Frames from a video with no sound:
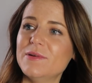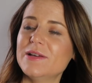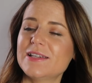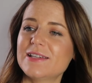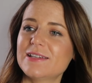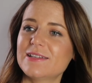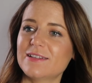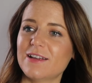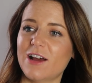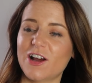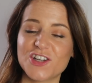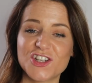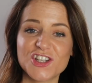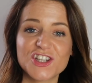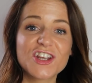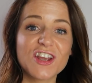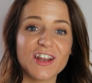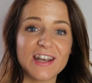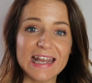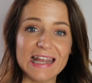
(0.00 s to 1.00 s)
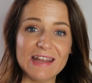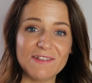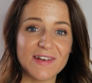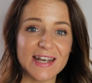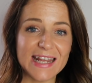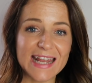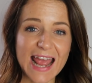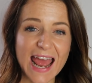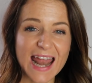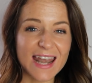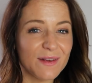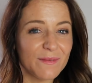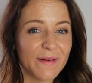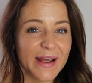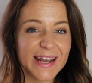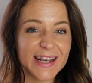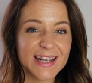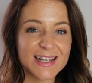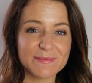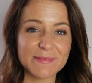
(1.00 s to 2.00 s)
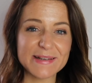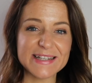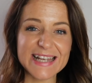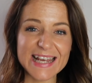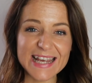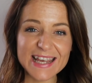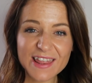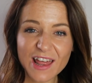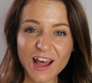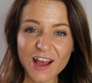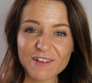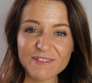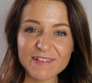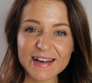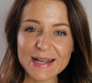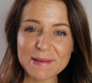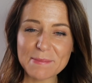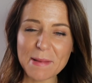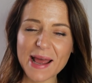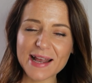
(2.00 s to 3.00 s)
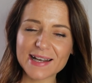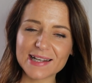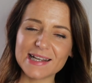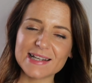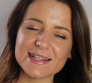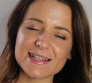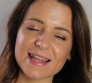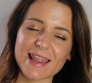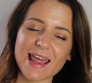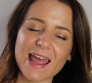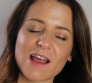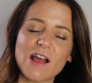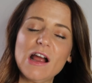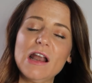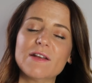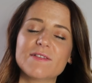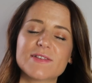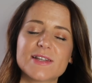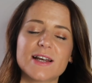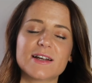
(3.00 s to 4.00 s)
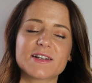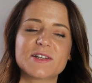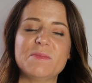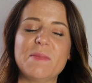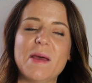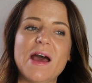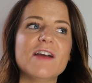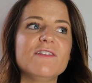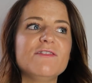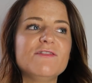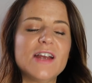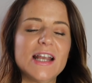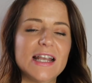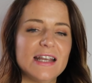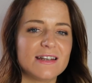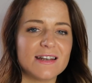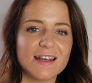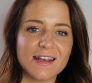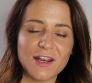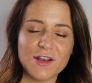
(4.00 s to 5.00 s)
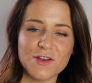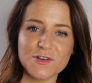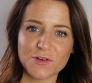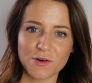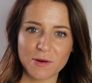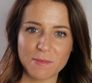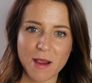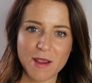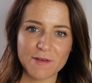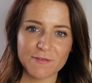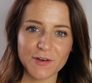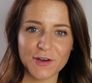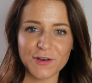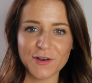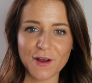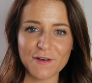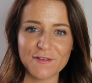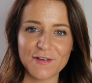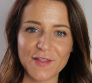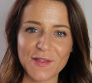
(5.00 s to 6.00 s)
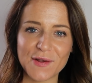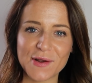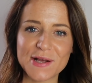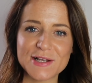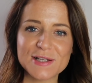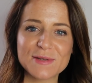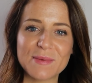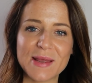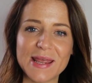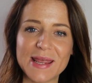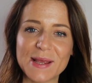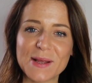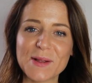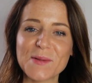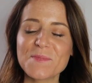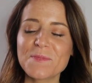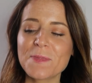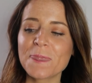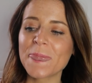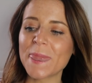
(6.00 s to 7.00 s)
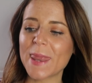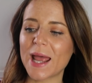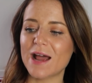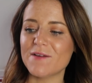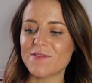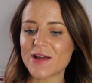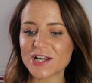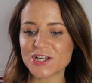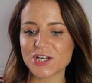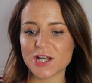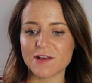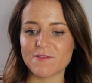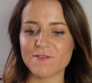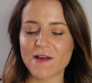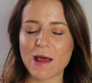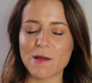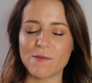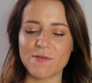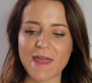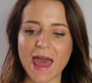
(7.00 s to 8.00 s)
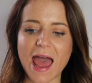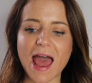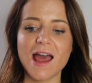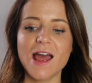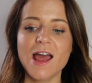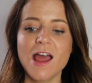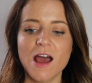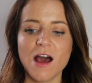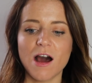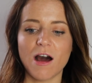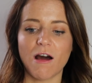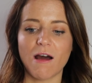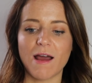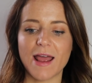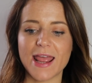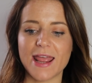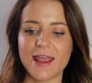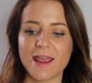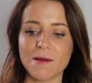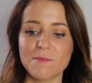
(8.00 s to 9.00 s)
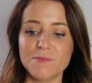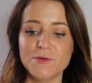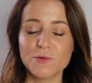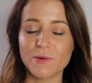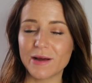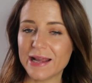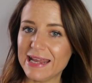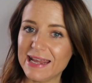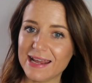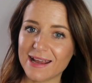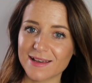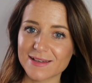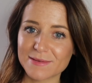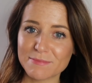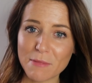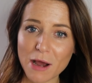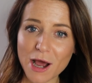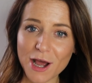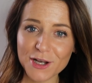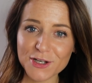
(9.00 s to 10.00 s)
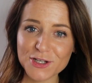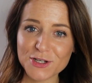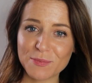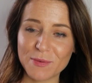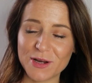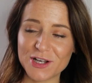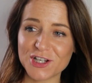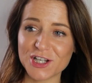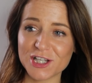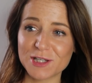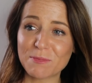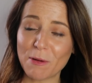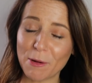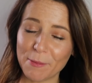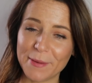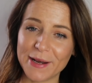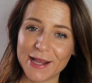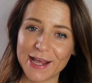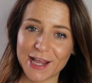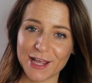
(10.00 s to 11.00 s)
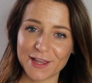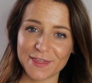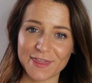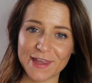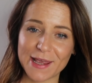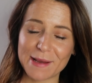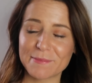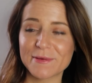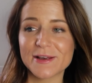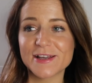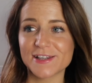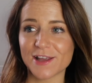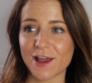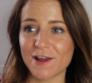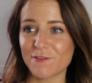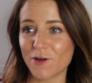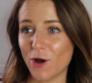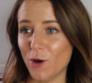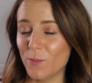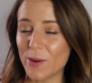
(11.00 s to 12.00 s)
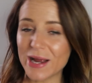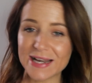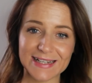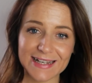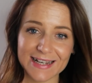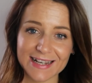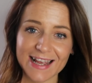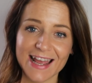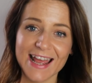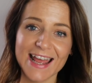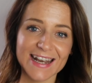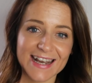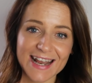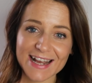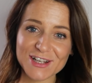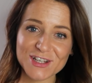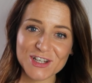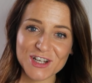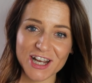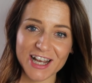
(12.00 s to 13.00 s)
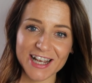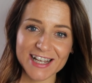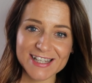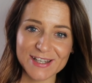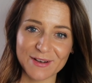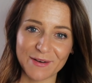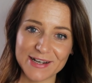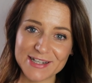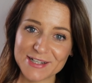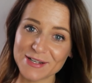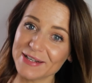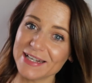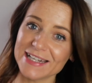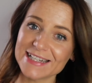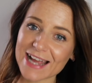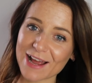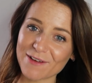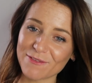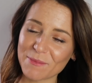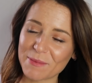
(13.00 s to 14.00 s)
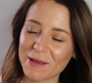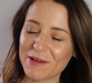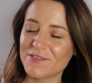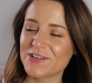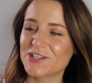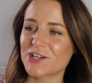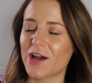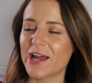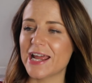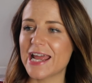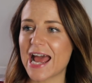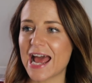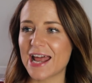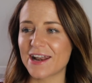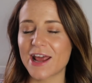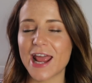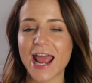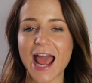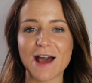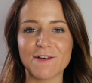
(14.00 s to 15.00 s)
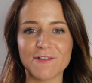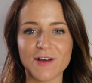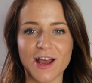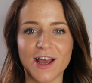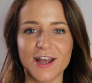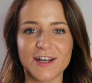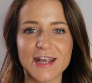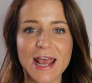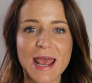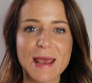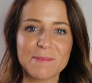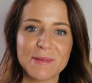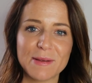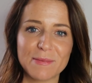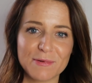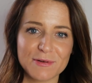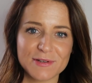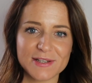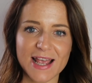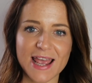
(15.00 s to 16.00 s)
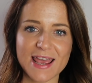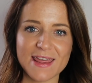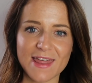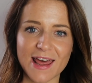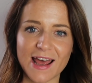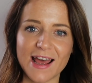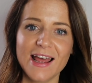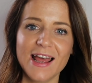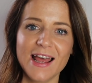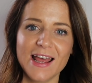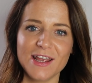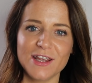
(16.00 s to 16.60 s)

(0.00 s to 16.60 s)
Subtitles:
just couldn't even eat anyway because my teeth hurt really badly, so that kind of sucked a bit. I really didn't enjoy my food over the last week. I've actually found that I'm not eating as much, which is probably a good thing because I've got a wedding next year, so I do need to have a bit of a diet, and I have heard people say that